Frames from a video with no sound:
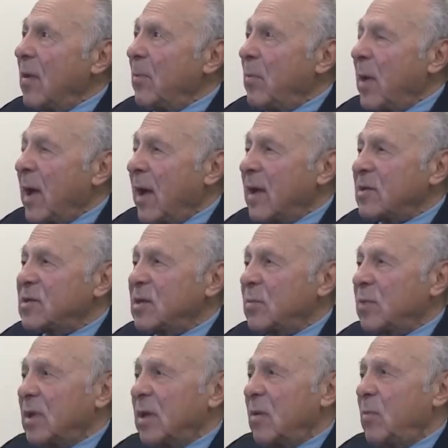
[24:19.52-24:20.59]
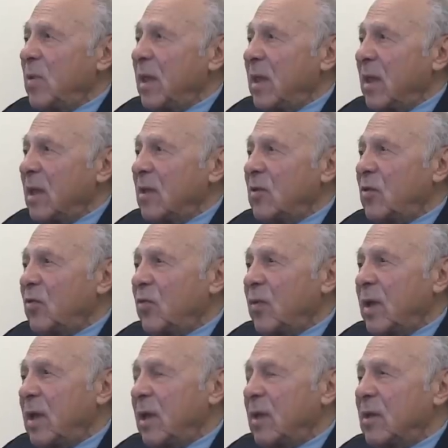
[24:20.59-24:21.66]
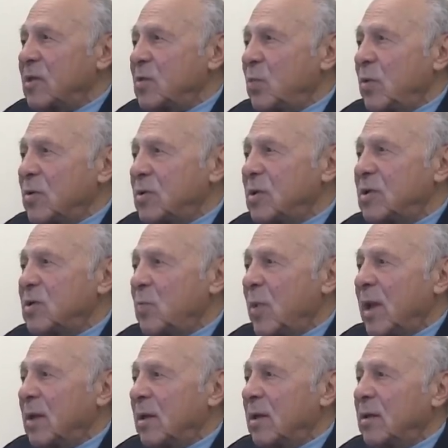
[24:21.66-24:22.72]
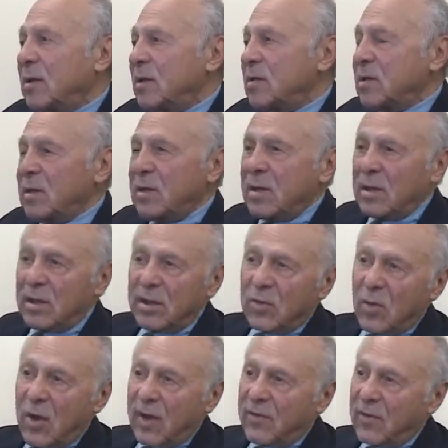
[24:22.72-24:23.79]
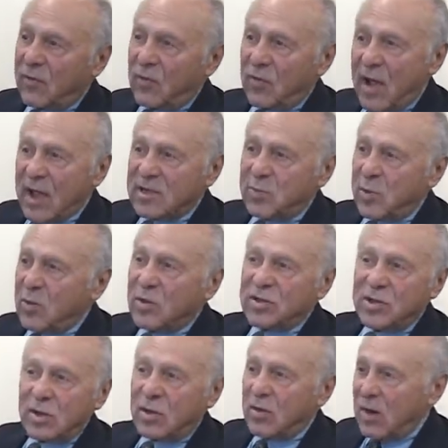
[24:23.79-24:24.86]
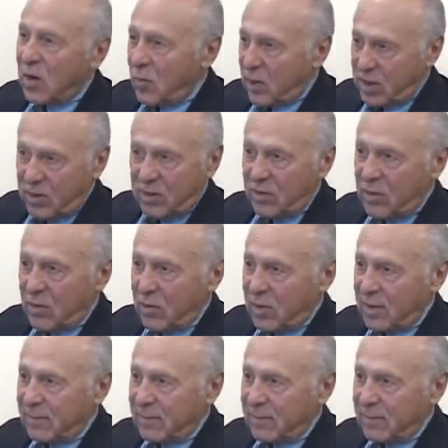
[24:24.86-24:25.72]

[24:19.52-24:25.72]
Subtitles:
possibly begin treating this person's mental illness until they're off of drugs because you don't know what you're doing.